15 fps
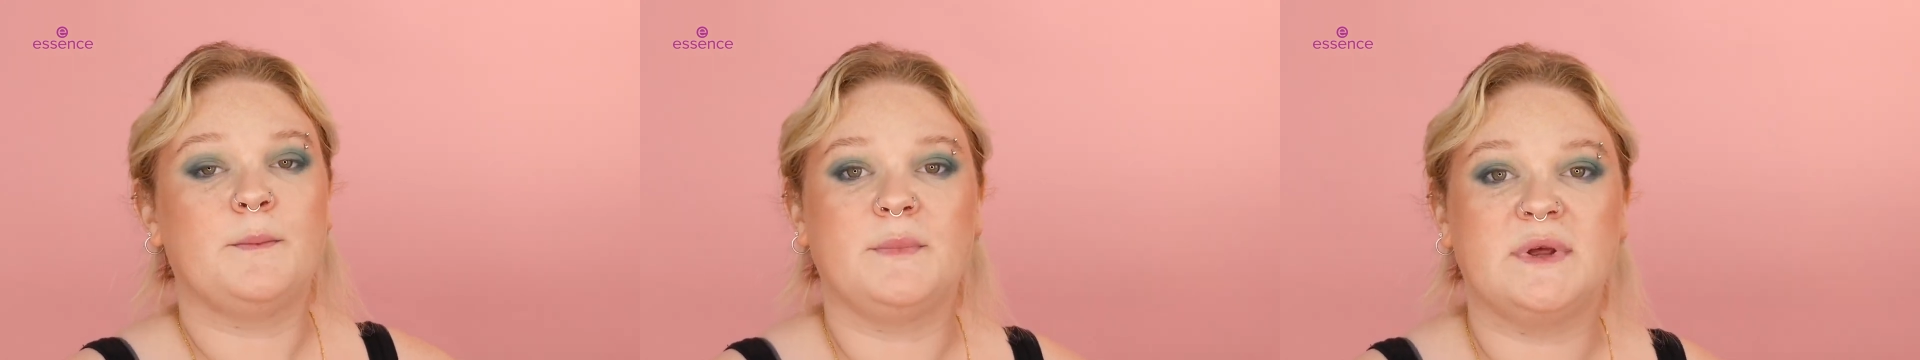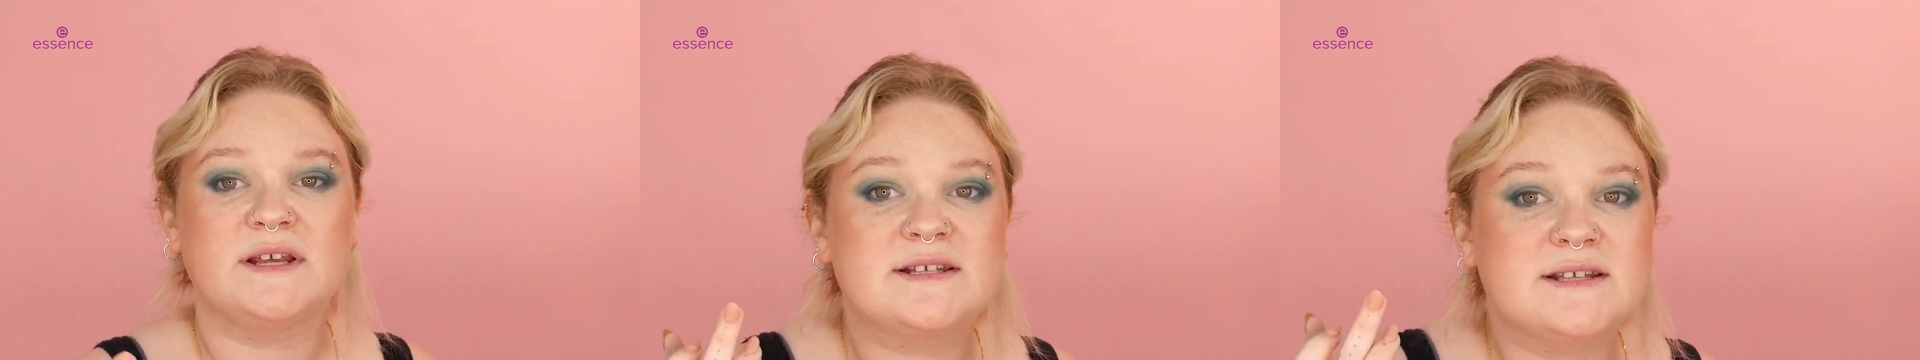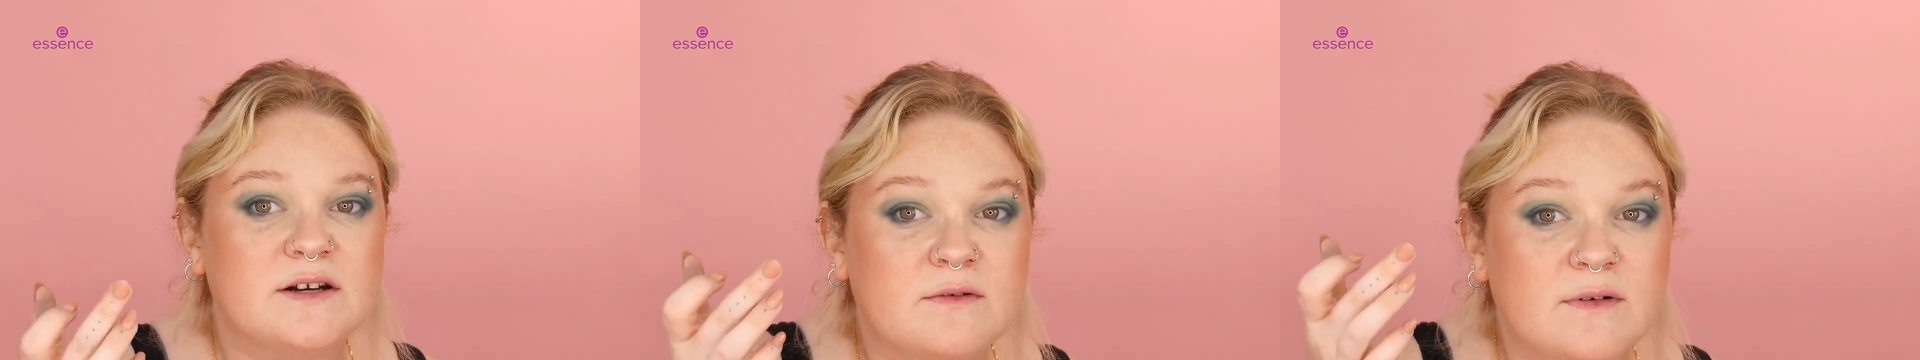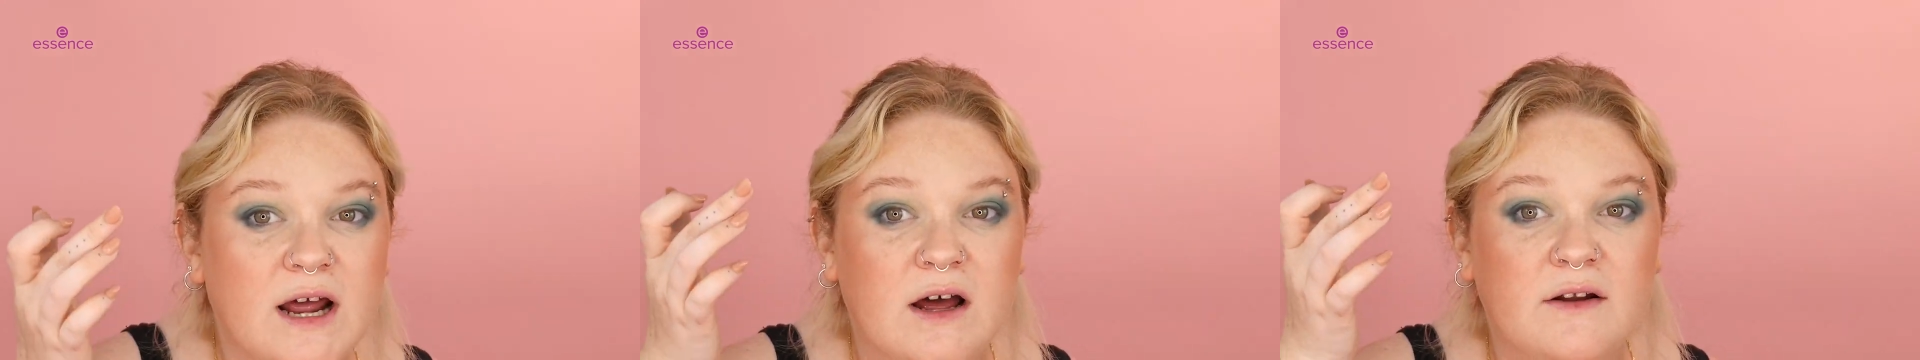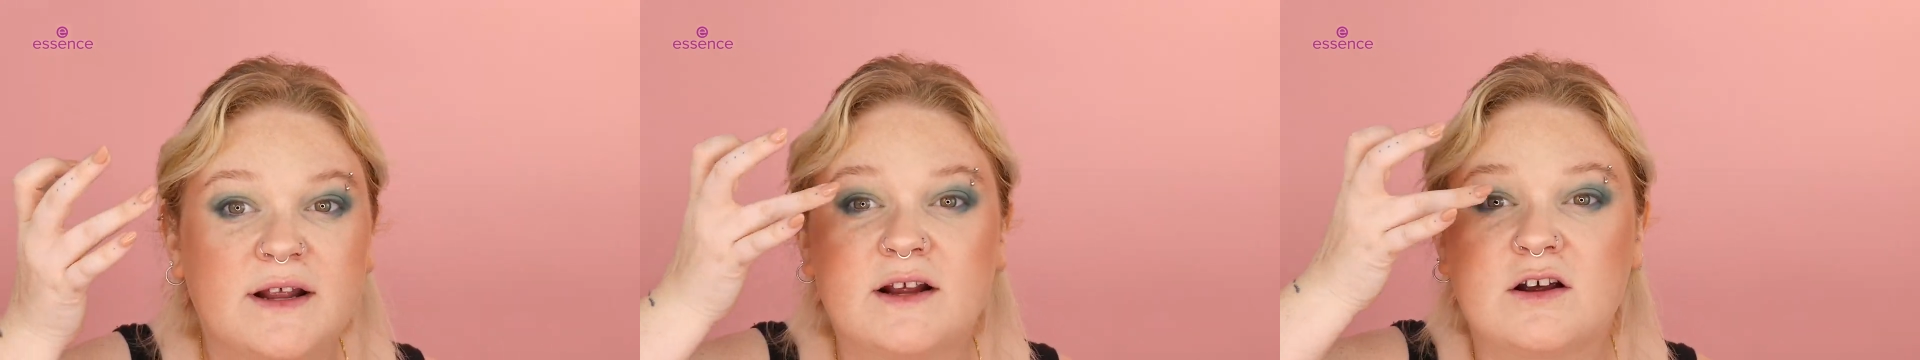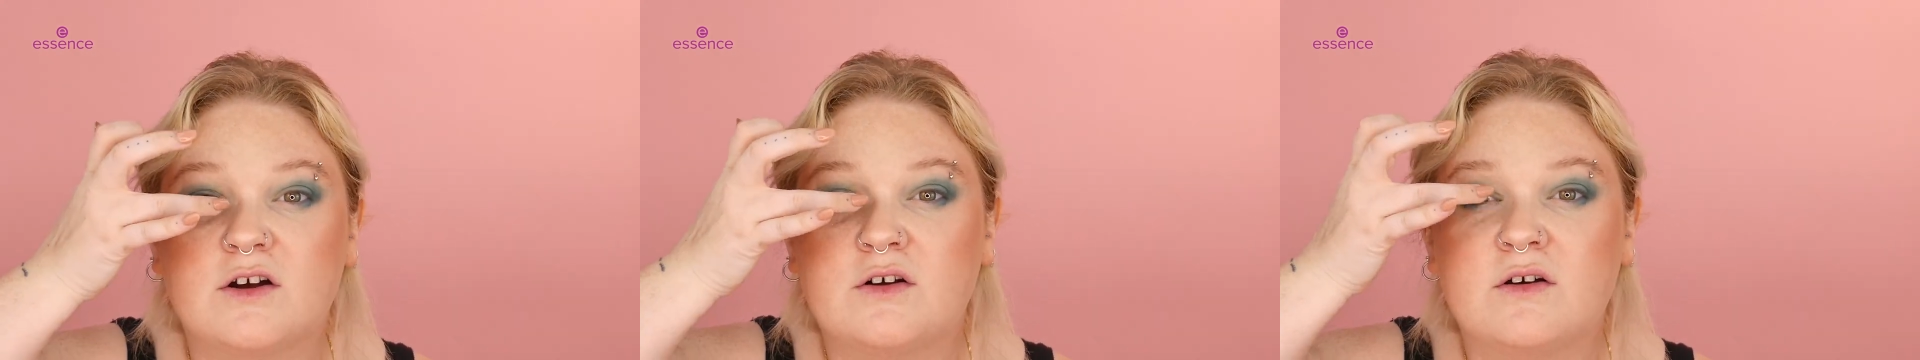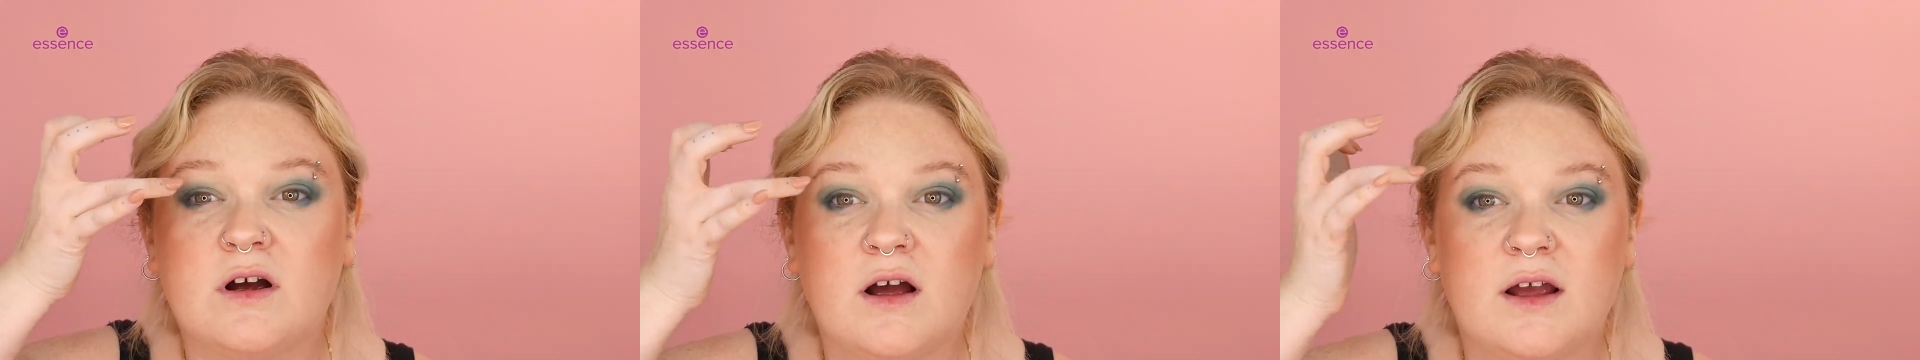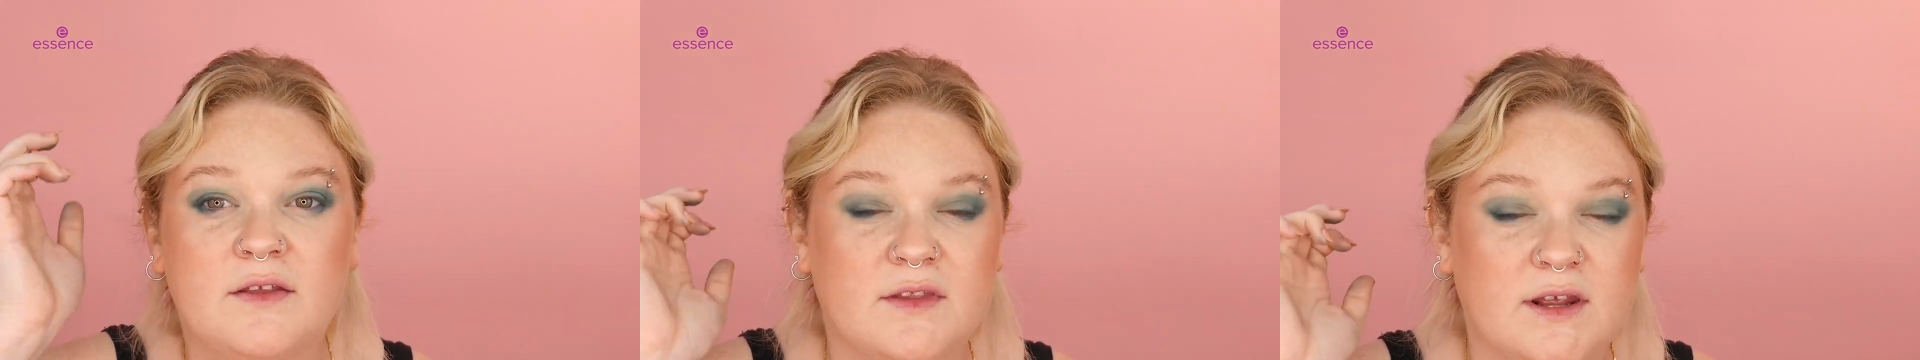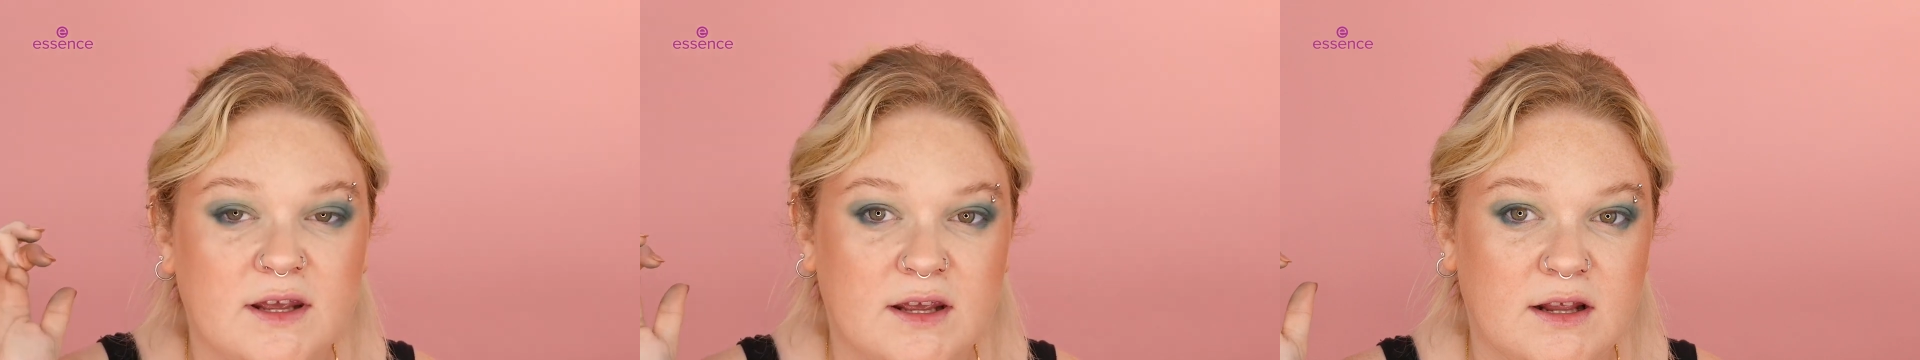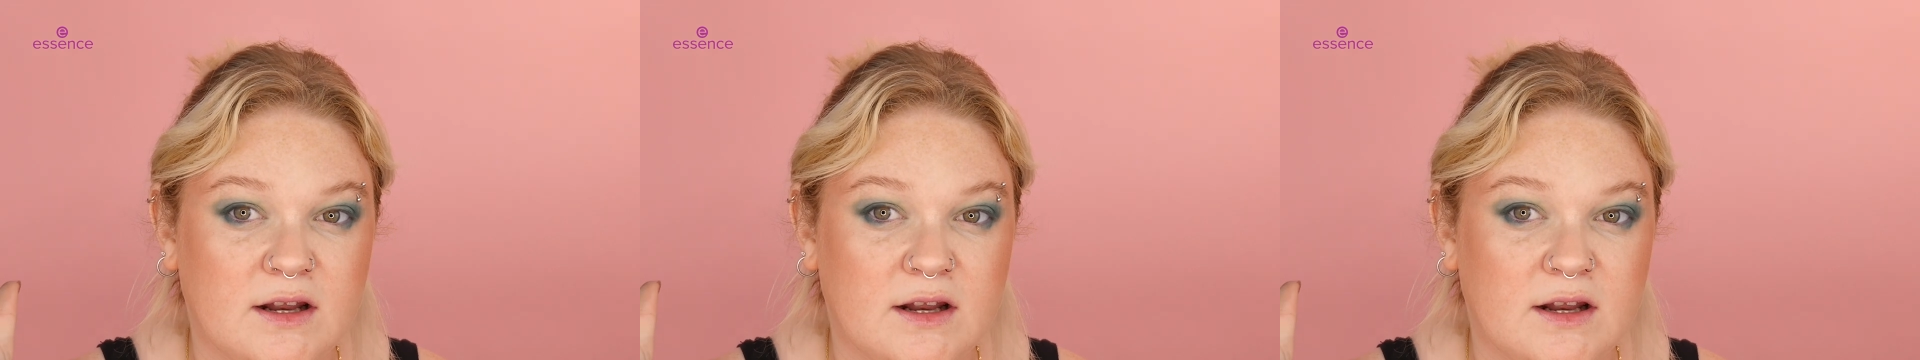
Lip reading: mix it around and go in the